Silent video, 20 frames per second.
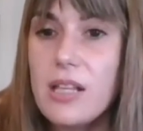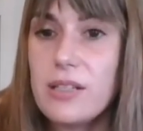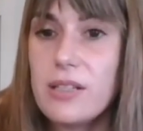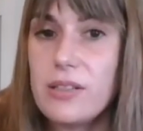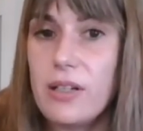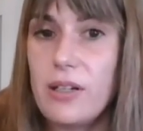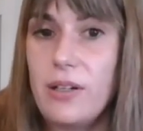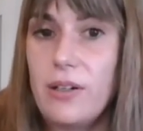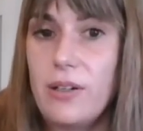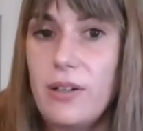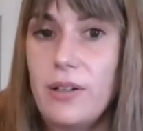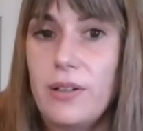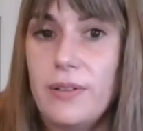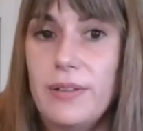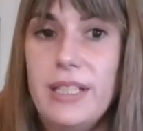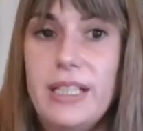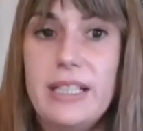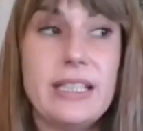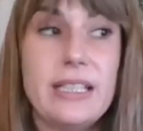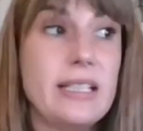So
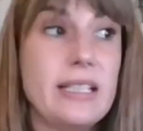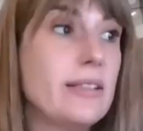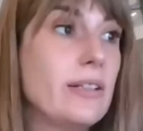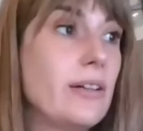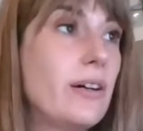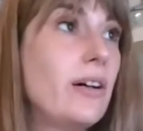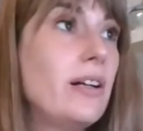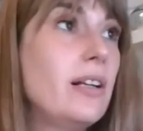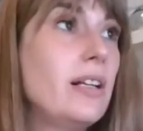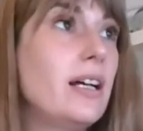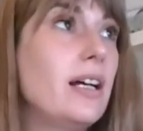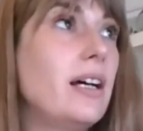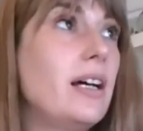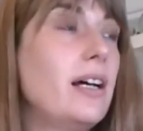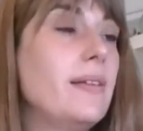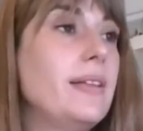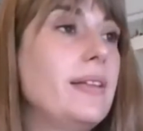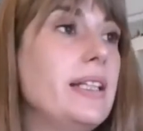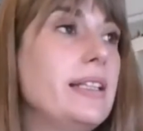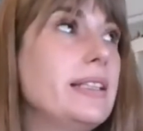this is all.
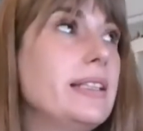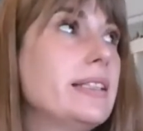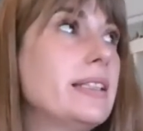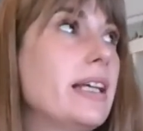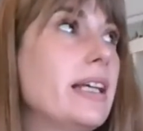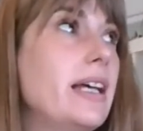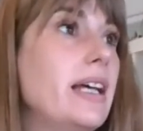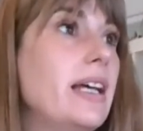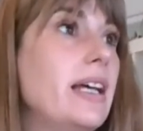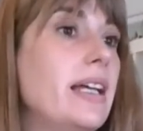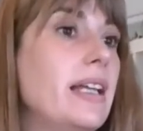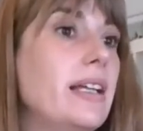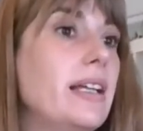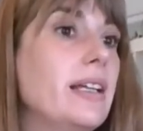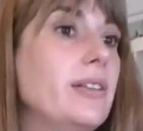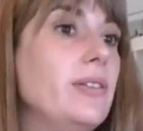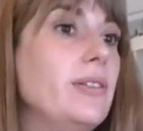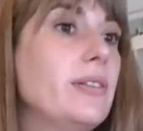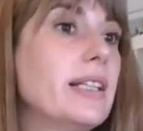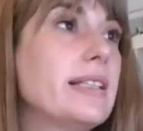
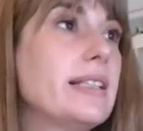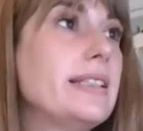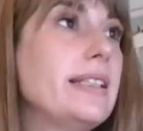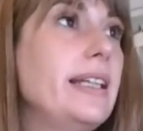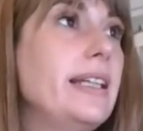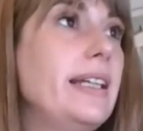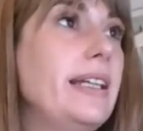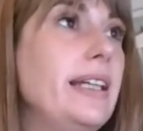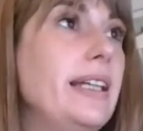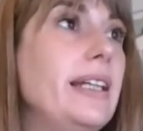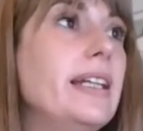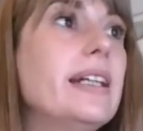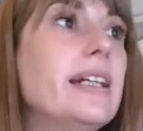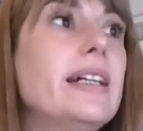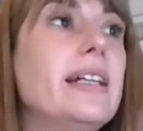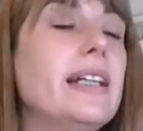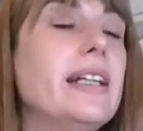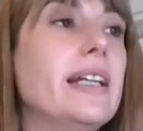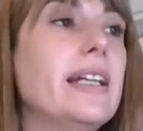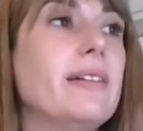You can see
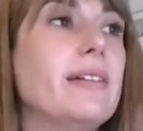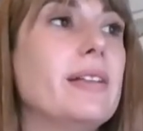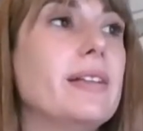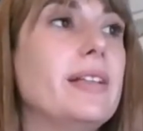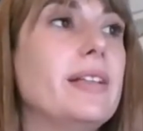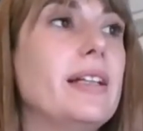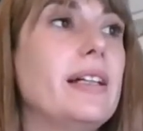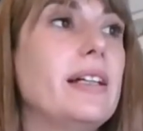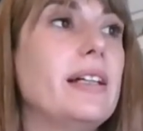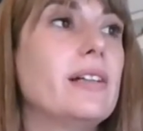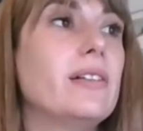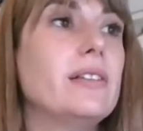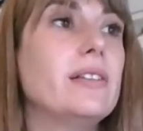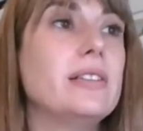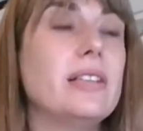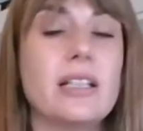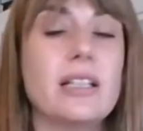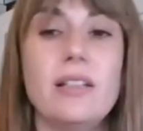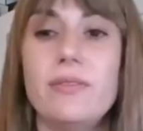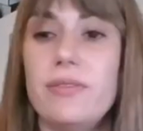here the
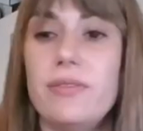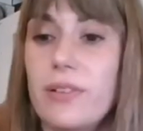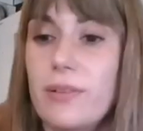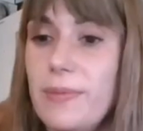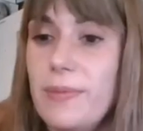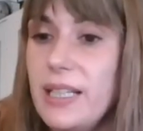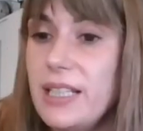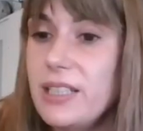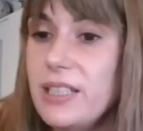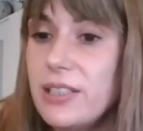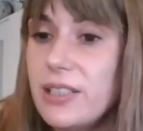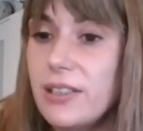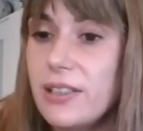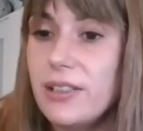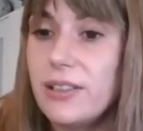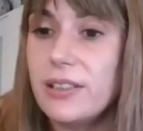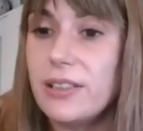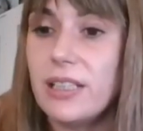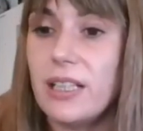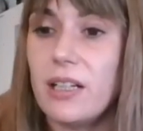contact
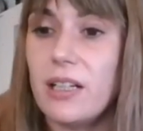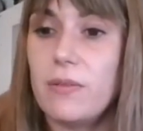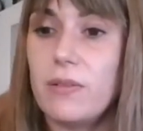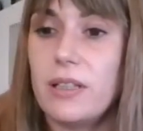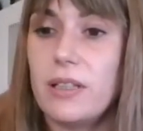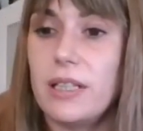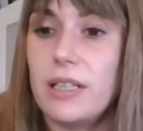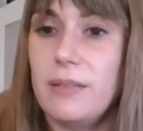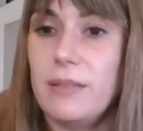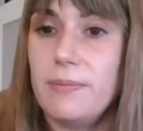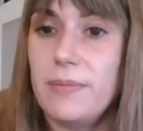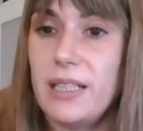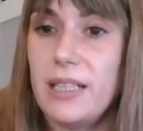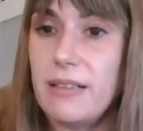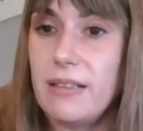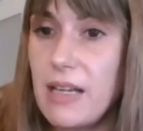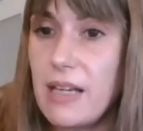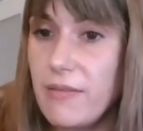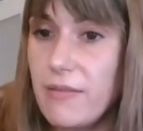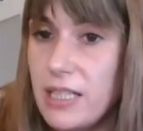information, our email
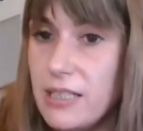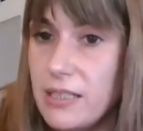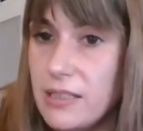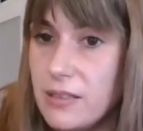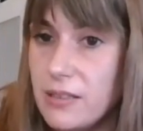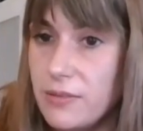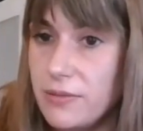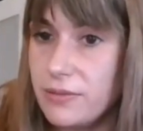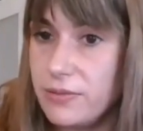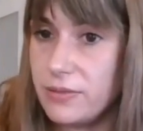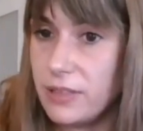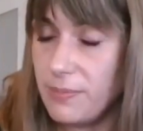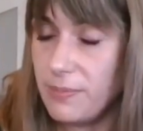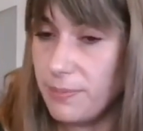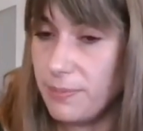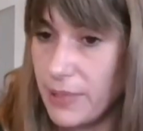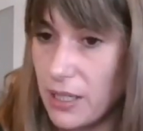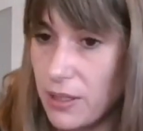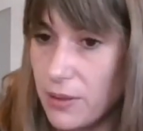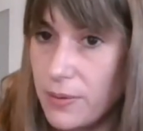address of
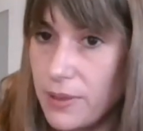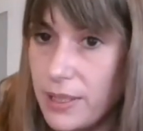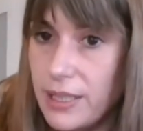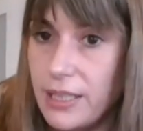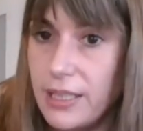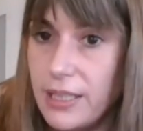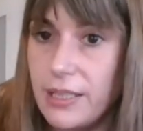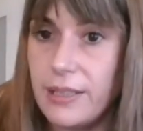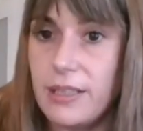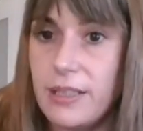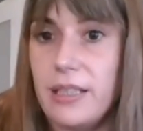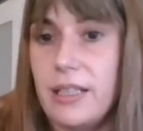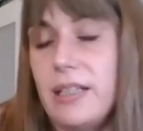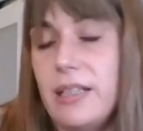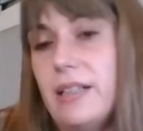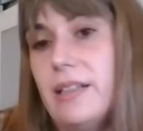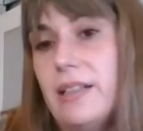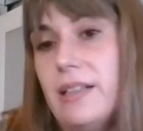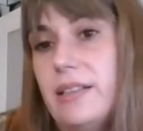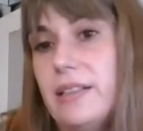Empower,
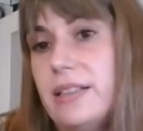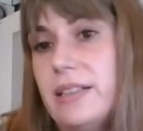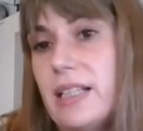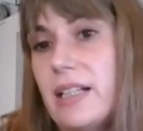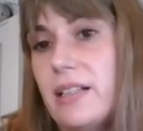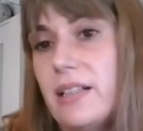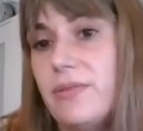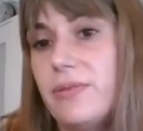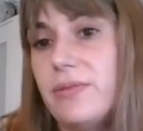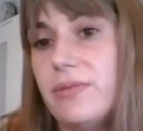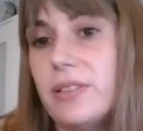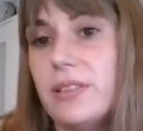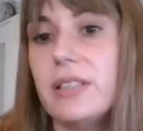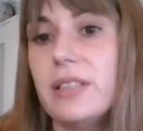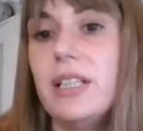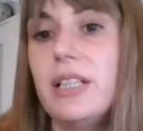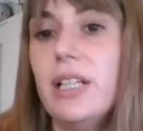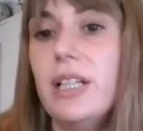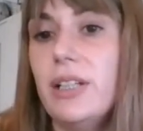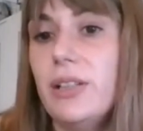the telephone.
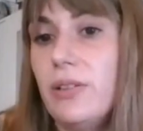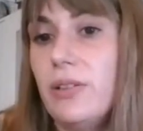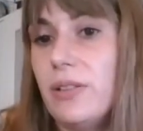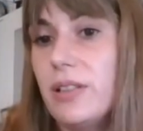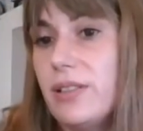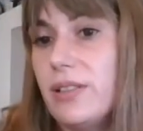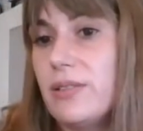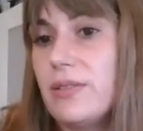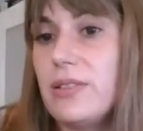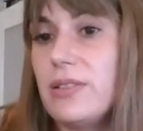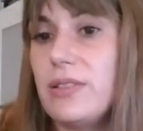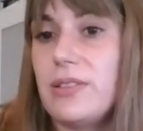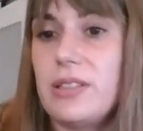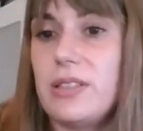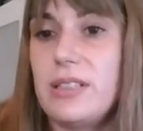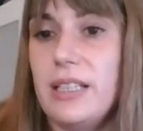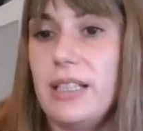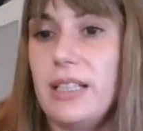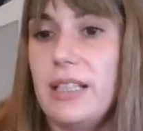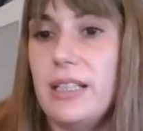You can also
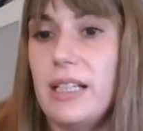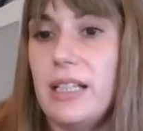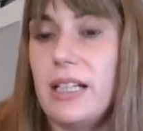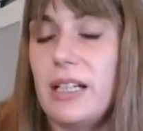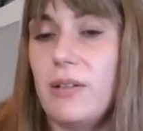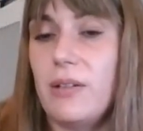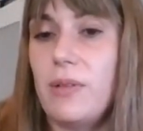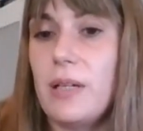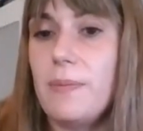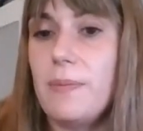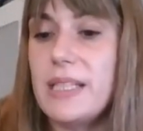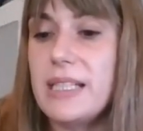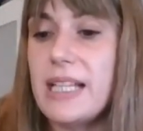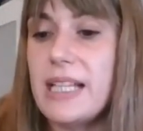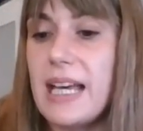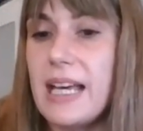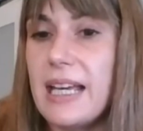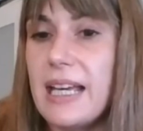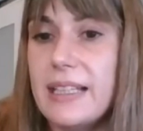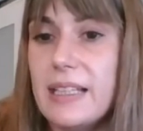see the
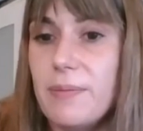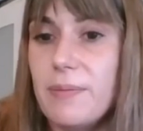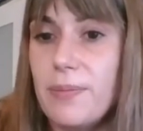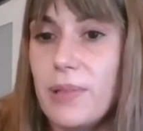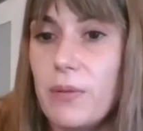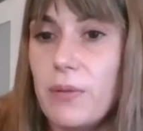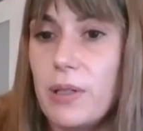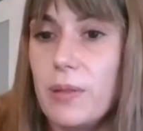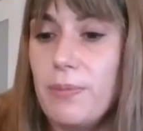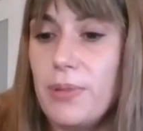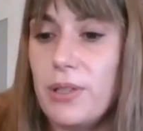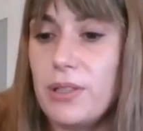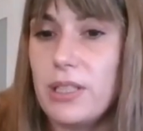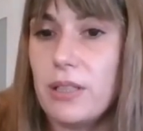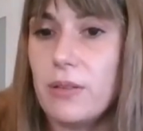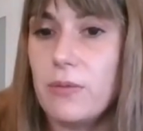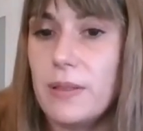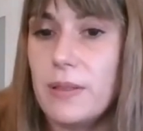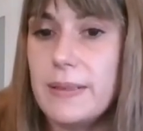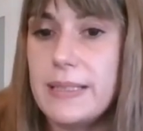website, Empower
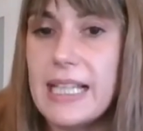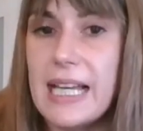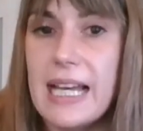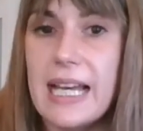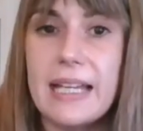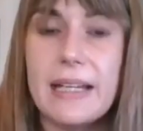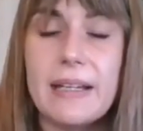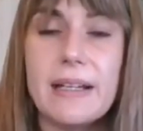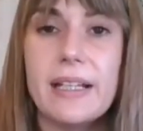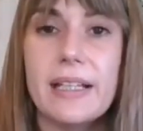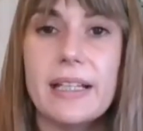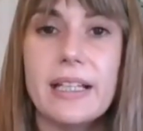Project website.